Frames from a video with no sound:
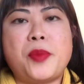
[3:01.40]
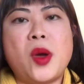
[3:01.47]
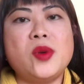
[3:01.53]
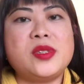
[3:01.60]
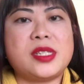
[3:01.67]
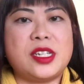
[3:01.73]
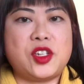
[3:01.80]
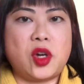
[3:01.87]
the
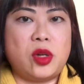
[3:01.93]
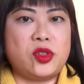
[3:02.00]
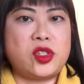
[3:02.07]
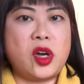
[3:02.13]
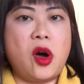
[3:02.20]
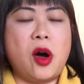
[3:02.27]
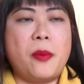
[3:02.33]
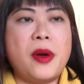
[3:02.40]
postage on
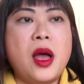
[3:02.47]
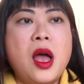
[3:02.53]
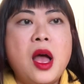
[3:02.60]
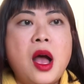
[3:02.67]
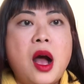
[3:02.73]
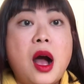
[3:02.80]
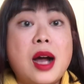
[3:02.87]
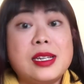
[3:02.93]
top,
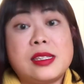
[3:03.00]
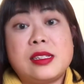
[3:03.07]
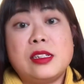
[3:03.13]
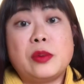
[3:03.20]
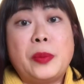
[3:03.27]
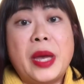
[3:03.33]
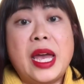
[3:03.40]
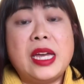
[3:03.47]
I
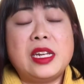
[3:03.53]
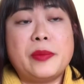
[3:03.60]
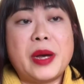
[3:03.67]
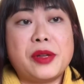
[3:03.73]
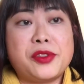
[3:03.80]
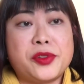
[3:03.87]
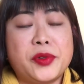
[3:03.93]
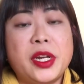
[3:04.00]
still paid
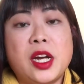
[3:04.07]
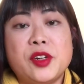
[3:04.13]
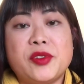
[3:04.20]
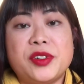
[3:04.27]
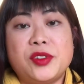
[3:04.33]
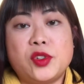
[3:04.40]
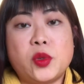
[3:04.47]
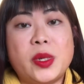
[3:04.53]
about
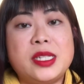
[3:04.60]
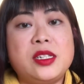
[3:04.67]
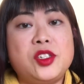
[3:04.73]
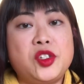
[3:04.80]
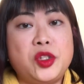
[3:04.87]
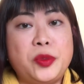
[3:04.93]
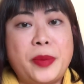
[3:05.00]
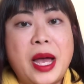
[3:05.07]

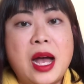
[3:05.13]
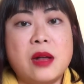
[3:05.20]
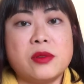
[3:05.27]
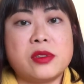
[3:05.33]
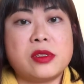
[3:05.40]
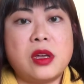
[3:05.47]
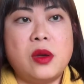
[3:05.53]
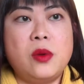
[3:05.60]

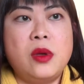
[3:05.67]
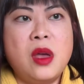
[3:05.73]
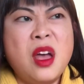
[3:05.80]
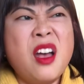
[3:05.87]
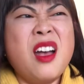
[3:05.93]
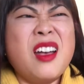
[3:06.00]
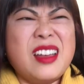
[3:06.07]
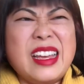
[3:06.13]
£322. So
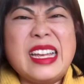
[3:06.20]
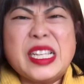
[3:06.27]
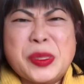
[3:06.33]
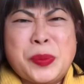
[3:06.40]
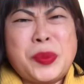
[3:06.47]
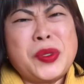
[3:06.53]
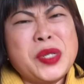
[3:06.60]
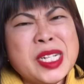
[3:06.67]

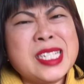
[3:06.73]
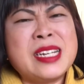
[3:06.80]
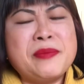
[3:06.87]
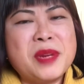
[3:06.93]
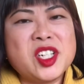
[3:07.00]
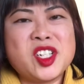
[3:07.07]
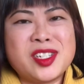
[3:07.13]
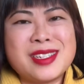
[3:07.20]
it's pretty
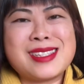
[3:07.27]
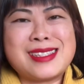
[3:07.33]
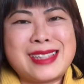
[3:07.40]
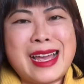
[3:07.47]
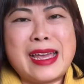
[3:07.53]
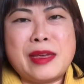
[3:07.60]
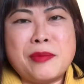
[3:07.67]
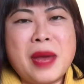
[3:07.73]
much the
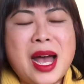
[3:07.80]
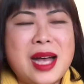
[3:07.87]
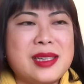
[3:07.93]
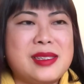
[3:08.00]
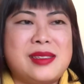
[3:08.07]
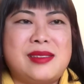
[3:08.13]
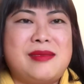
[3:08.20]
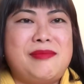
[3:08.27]
same
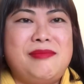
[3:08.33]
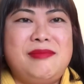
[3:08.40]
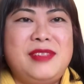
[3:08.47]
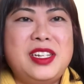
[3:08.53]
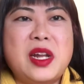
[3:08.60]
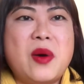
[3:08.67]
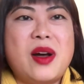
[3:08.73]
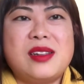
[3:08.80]
as,
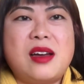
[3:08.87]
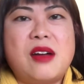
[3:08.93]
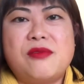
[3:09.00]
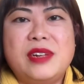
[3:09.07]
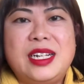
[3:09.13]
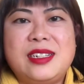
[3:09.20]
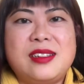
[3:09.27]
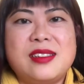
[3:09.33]
I
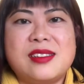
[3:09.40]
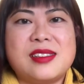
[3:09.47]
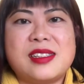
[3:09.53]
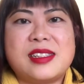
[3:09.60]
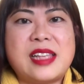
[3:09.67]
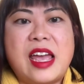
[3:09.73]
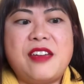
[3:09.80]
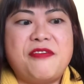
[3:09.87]
really didn't
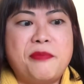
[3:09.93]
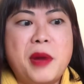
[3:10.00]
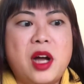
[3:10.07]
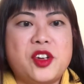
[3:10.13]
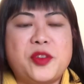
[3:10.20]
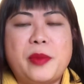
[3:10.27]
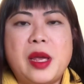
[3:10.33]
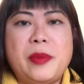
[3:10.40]
save
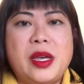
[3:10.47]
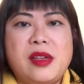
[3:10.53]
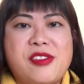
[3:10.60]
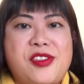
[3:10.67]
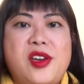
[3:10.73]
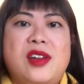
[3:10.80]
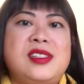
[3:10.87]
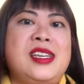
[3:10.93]
much, maybe
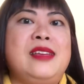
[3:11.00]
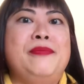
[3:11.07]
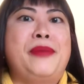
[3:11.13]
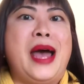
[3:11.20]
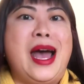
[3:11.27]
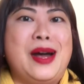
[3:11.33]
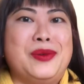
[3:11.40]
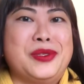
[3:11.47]

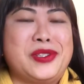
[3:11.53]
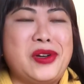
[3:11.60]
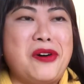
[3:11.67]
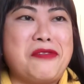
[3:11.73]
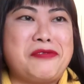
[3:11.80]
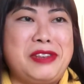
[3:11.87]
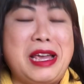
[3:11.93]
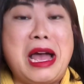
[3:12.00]
£13
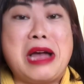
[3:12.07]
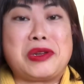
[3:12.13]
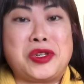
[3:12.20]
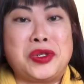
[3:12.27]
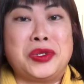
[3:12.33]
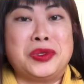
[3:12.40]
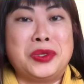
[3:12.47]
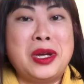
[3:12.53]
off the
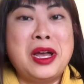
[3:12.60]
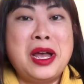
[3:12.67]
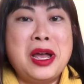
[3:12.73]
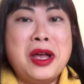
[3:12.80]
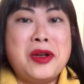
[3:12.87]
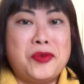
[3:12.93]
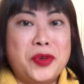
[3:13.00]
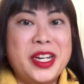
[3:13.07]
actual
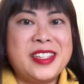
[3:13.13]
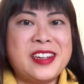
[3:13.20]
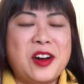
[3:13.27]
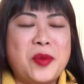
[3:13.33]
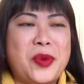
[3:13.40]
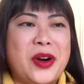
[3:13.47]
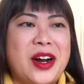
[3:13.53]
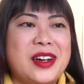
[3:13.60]

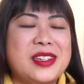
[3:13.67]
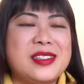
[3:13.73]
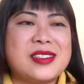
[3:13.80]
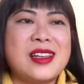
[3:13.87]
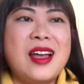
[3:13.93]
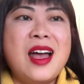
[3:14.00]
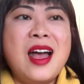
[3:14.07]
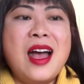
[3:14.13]
retail
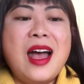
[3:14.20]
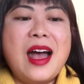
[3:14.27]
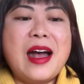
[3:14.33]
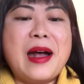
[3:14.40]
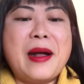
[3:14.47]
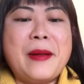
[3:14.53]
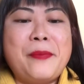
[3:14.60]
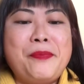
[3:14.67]
price.
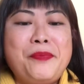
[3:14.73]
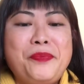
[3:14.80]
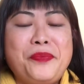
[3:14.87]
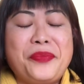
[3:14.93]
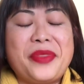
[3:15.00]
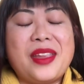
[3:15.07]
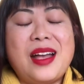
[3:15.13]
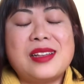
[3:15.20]
And
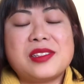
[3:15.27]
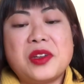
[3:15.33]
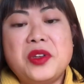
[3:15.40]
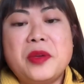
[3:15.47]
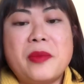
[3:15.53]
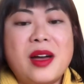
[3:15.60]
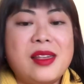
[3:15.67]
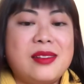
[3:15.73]
so
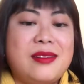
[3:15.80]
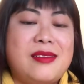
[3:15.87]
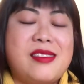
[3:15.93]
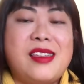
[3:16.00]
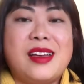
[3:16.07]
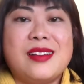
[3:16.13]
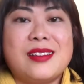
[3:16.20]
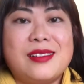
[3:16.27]
you might
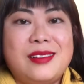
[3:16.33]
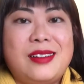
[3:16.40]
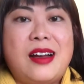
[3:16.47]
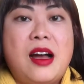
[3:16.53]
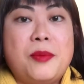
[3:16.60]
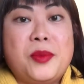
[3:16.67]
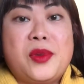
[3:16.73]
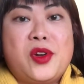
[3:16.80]
think
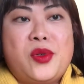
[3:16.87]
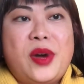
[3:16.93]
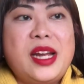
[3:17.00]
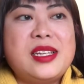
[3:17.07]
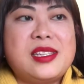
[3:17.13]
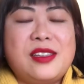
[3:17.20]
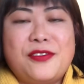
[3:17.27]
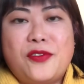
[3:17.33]
I'm
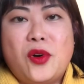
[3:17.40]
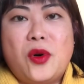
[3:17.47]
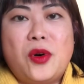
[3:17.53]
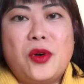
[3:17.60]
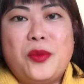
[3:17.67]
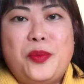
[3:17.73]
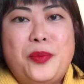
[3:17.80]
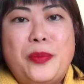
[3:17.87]
crazy
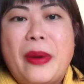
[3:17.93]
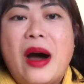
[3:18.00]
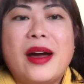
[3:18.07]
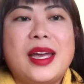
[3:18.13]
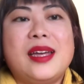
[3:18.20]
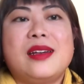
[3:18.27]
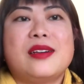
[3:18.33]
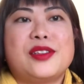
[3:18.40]
for
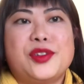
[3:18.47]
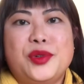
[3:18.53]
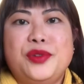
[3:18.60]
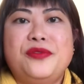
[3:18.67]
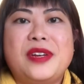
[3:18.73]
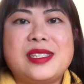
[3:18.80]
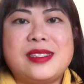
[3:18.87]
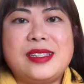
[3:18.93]
buying
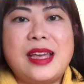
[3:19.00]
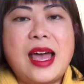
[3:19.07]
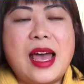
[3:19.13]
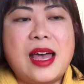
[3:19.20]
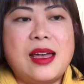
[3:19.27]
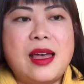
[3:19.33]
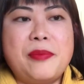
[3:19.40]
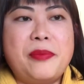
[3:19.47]
through
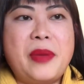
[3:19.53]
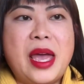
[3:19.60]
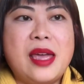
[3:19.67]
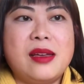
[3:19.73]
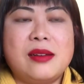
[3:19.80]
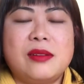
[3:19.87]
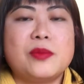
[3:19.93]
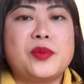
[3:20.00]
Vestiaire and
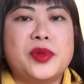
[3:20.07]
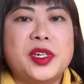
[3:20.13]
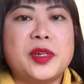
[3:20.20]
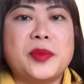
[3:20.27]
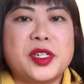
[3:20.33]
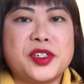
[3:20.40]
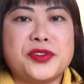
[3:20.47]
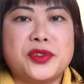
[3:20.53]
paying pretty
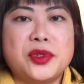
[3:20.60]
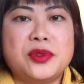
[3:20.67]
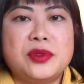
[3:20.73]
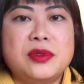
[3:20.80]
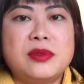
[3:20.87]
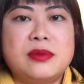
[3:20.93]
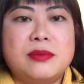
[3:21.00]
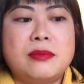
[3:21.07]
much
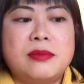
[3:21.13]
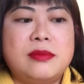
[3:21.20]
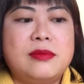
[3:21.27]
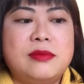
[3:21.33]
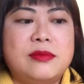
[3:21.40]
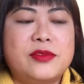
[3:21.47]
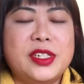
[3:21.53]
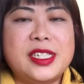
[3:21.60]
full
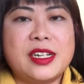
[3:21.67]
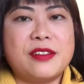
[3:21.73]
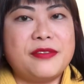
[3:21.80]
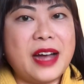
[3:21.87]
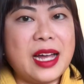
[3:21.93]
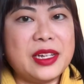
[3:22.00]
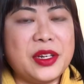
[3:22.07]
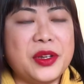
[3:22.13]
retail
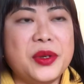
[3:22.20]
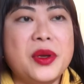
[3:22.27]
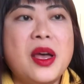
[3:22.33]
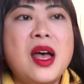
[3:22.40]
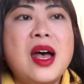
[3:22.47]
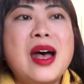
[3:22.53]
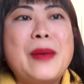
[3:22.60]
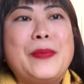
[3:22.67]
value,
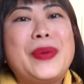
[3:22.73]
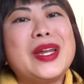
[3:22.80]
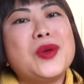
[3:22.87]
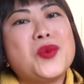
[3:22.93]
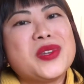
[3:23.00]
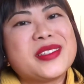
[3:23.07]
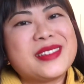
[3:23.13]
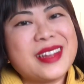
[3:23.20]
but
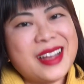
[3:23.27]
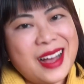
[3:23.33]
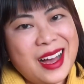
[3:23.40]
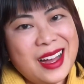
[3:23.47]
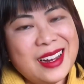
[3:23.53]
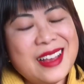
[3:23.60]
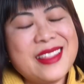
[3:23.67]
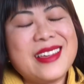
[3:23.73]
it was the
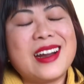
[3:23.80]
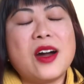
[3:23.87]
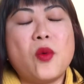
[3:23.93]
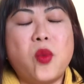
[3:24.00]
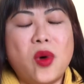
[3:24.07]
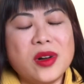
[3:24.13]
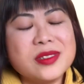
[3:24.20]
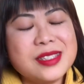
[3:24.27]
color that I
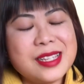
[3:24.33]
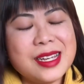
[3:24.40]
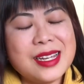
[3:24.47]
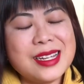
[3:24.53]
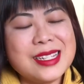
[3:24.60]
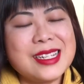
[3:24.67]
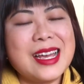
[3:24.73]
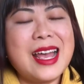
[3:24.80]

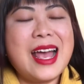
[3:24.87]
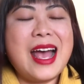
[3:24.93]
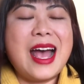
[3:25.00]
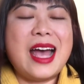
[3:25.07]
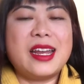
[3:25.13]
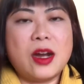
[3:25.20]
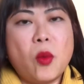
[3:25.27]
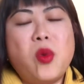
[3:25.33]
wanted,
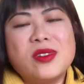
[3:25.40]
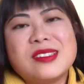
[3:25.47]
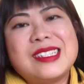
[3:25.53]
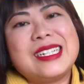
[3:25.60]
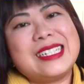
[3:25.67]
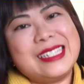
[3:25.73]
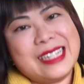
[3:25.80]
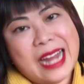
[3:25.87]
and I
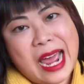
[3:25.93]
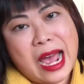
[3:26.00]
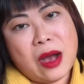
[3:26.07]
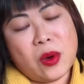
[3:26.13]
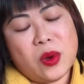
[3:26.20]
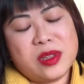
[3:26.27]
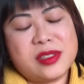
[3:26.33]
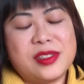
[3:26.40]
wanted it
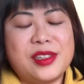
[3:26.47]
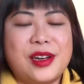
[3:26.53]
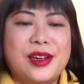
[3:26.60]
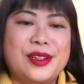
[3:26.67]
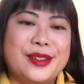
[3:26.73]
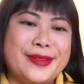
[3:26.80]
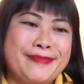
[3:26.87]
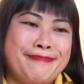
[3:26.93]
now.
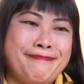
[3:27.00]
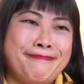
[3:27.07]
So